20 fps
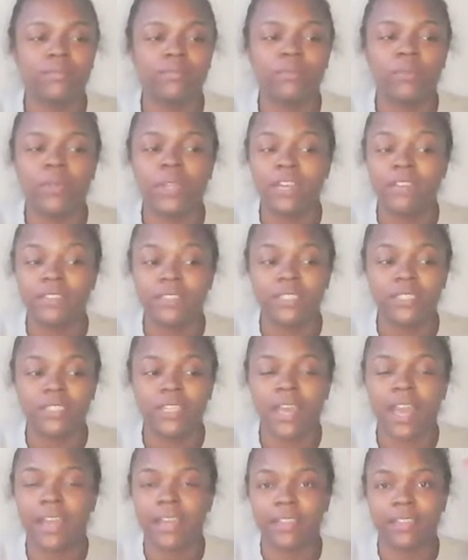whatever
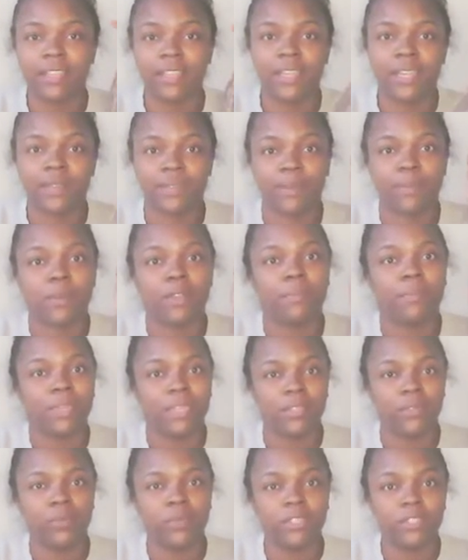that I could think of. I'm going to
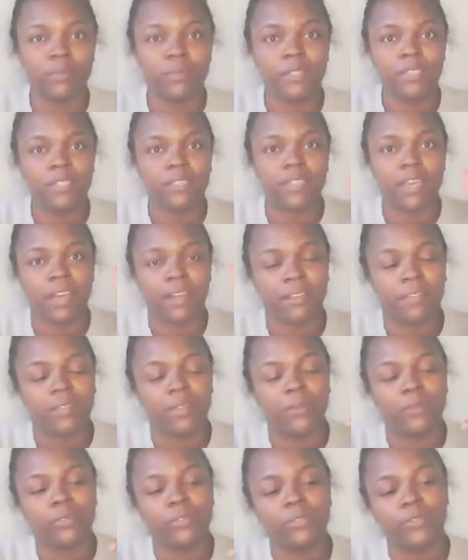make waist beads out
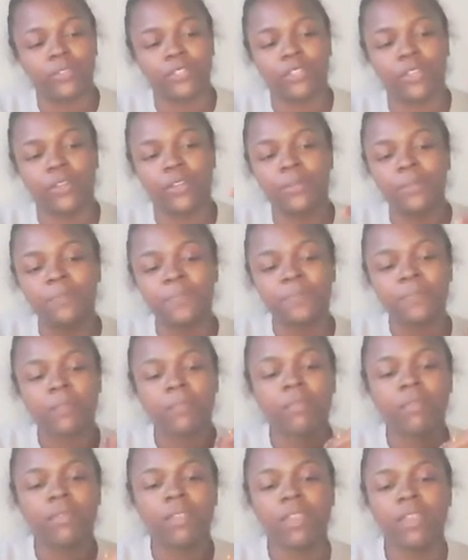of those for y'all.
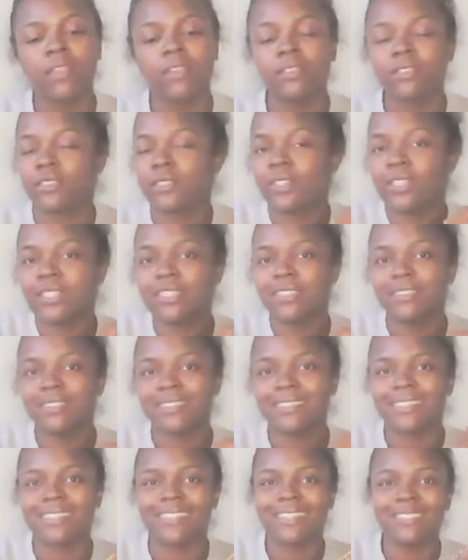So yeah,
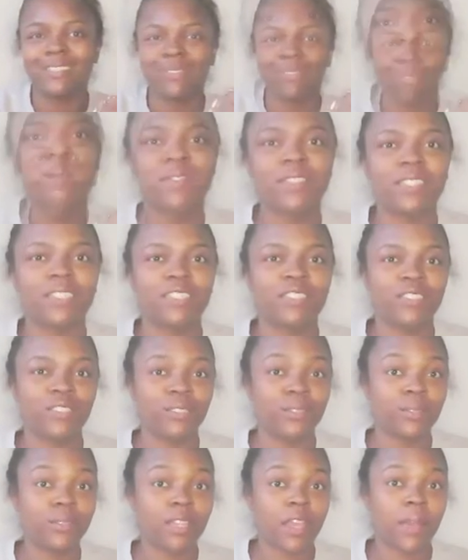stay tuned.
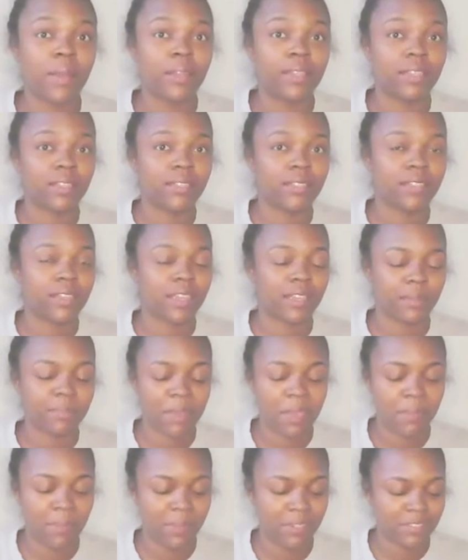Excuse how I look like
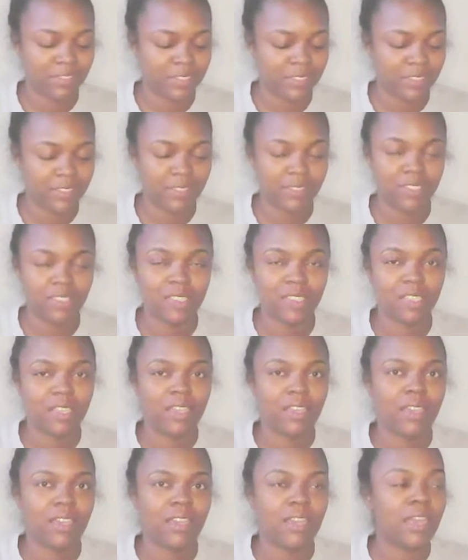my parents.
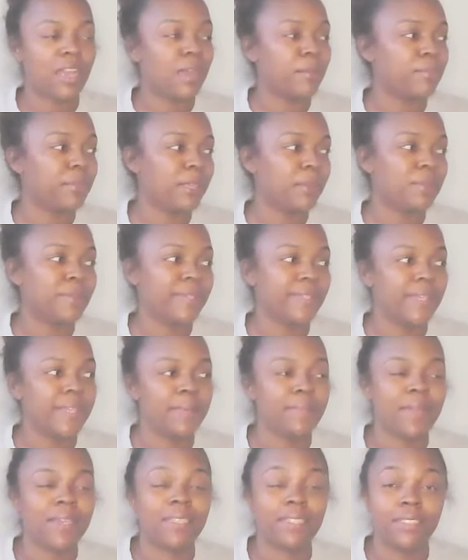I'm
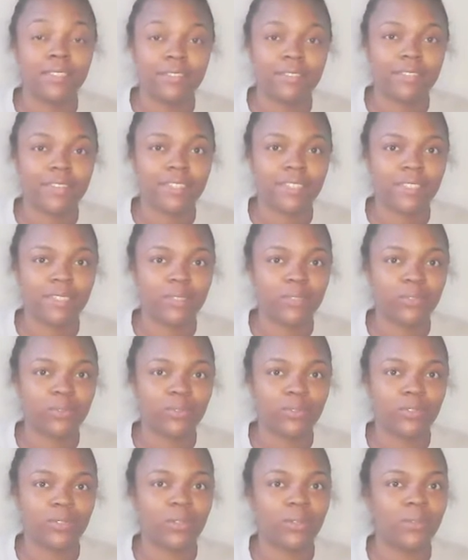babysitting my niece right
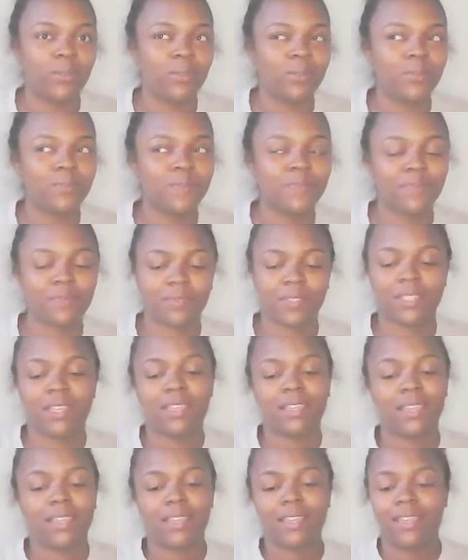now, so
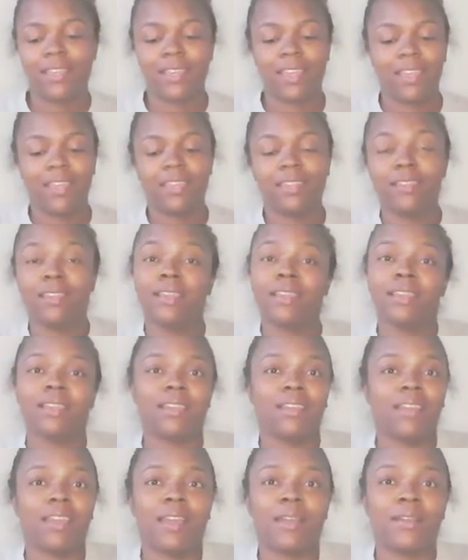I had to get
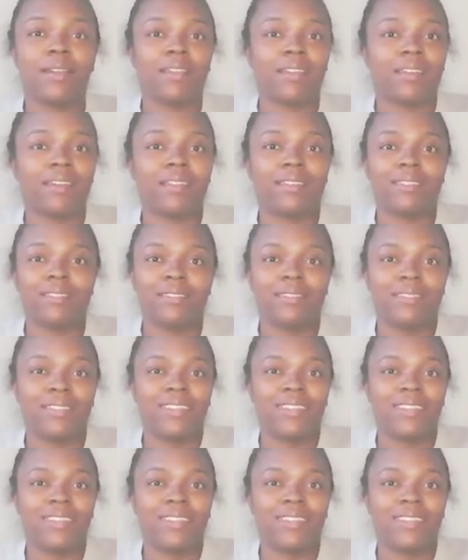it how I got it.